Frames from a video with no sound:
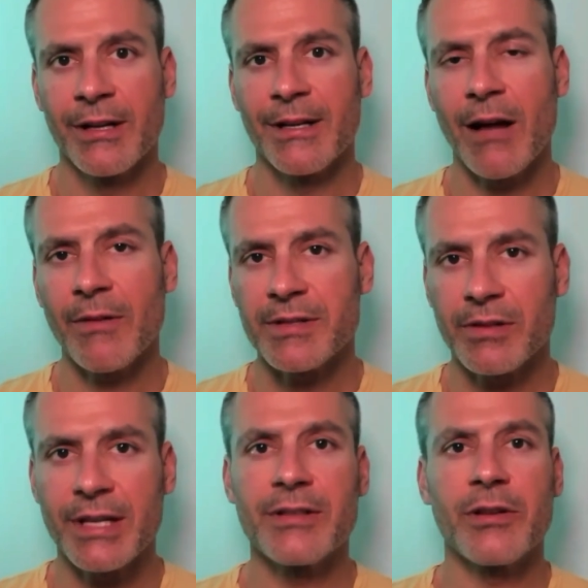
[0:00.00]
Now let's
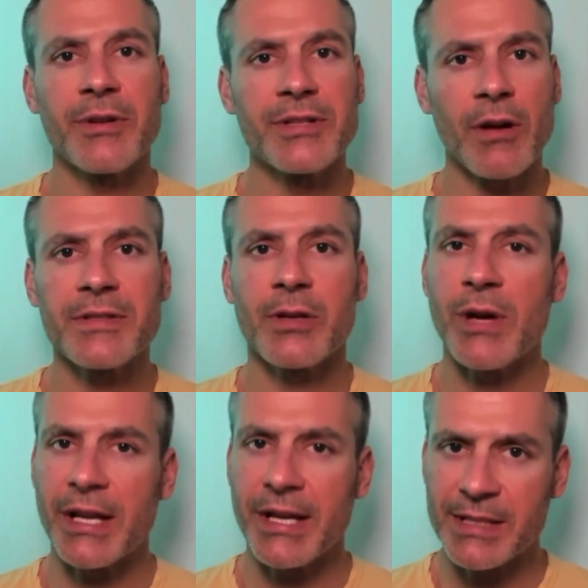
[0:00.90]
look into the results that
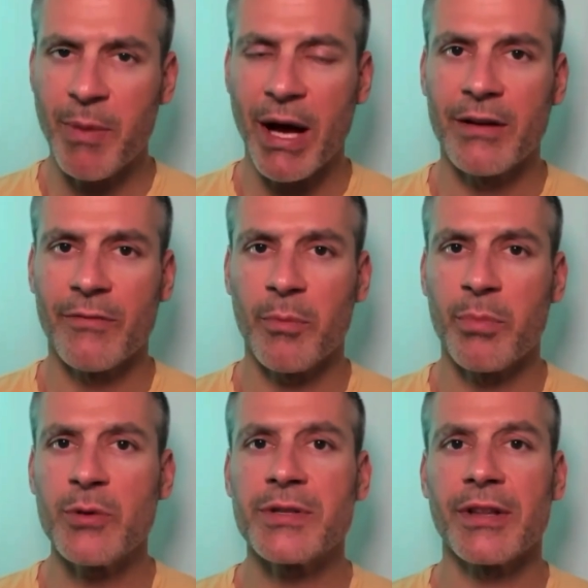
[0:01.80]
we can expect from
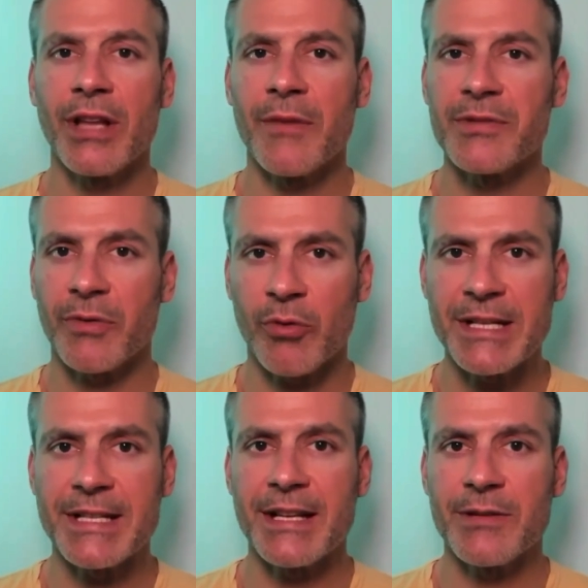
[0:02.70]
boosting the levels of
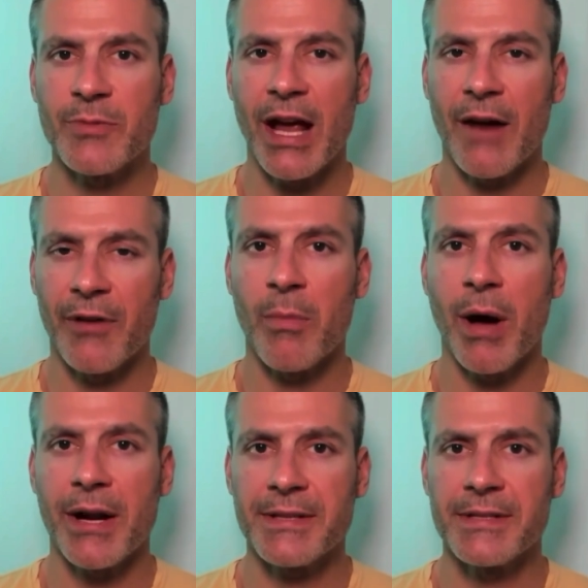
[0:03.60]
creatine we have in our
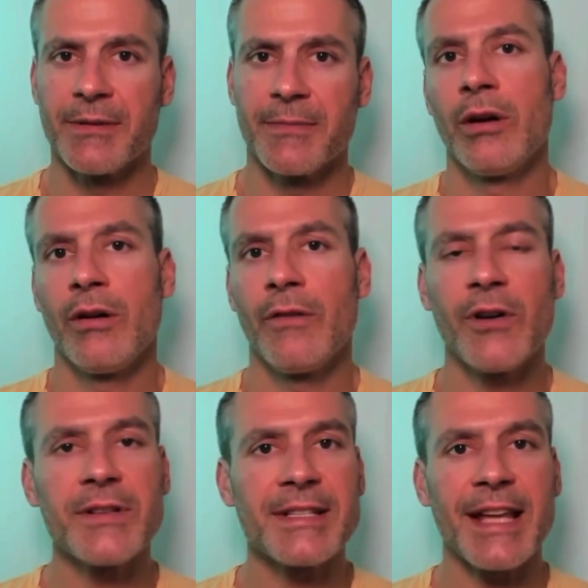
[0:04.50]
bodies.
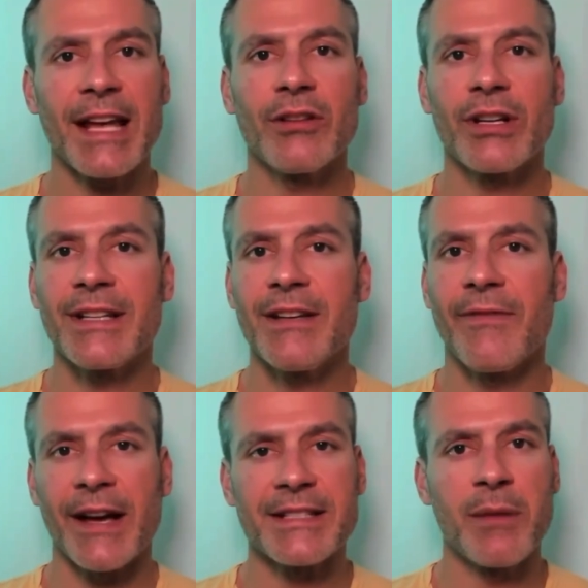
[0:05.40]
First, let's take a look at the
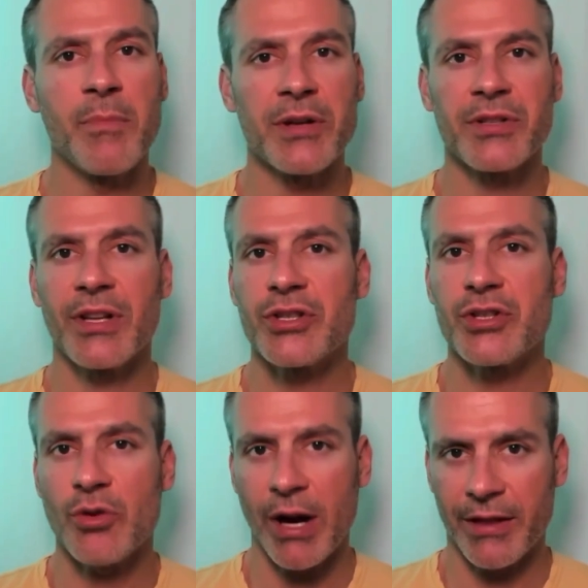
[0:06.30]
effects on muscle and
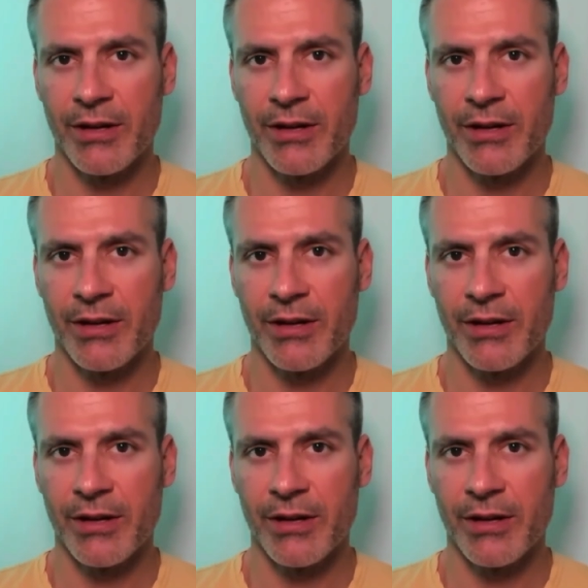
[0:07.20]
strength.